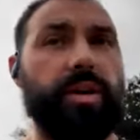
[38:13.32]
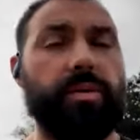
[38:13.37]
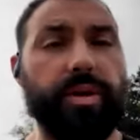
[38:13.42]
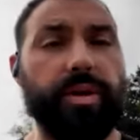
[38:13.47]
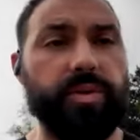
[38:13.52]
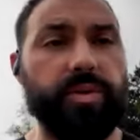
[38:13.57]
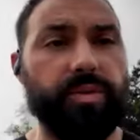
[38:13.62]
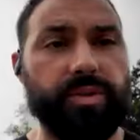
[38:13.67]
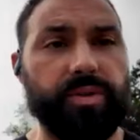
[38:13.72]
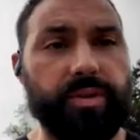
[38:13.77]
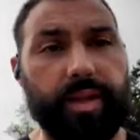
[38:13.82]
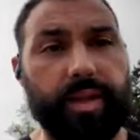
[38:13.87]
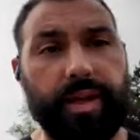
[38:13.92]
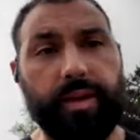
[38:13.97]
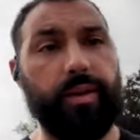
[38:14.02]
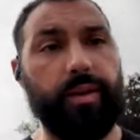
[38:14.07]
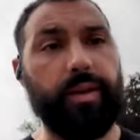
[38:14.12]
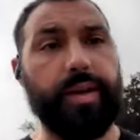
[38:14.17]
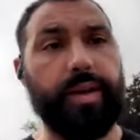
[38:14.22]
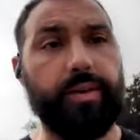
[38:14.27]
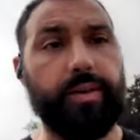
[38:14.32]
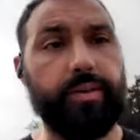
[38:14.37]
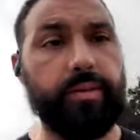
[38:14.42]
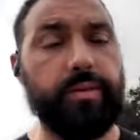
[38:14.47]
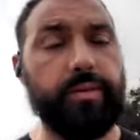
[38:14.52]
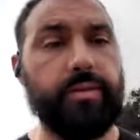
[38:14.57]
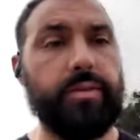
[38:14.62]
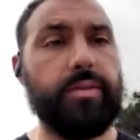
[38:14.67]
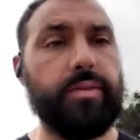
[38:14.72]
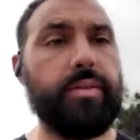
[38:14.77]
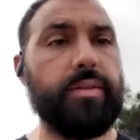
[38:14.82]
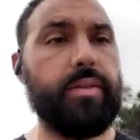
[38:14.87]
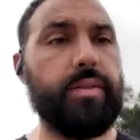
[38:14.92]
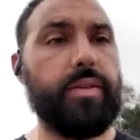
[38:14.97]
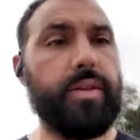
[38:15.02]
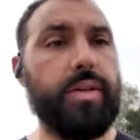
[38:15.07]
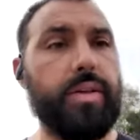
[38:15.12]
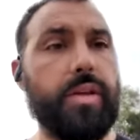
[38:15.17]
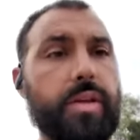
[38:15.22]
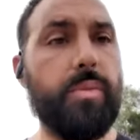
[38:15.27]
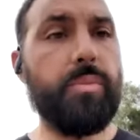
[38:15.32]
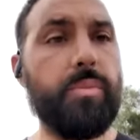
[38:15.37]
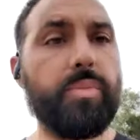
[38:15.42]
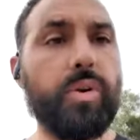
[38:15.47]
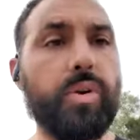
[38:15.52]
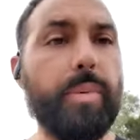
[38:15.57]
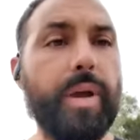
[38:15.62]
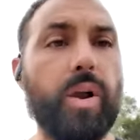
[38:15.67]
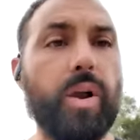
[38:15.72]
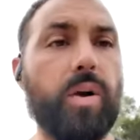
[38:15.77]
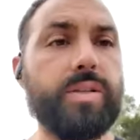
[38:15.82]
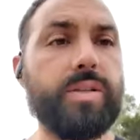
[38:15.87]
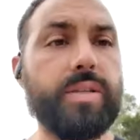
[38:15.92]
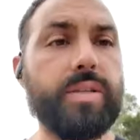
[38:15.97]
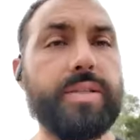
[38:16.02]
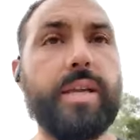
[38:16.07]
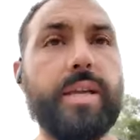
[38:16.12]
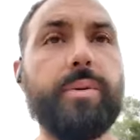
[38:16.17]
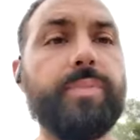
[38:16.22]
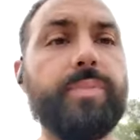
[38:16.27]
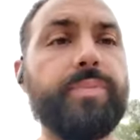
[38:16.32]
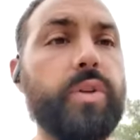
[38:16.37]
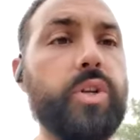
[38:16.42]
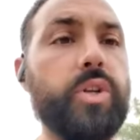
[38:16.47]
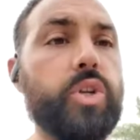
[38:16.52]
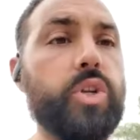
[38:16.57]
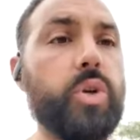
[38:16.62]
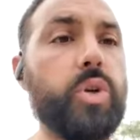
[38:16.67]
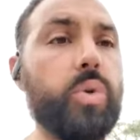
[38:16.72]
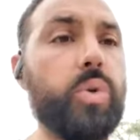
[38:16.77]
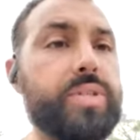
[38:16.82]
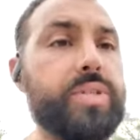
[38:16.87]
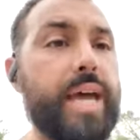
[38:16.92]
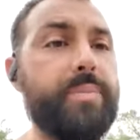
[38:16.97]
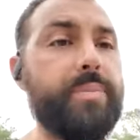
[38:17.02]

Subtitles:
might as well just lay it all out. Put all my cards on the table. Shoulder taps are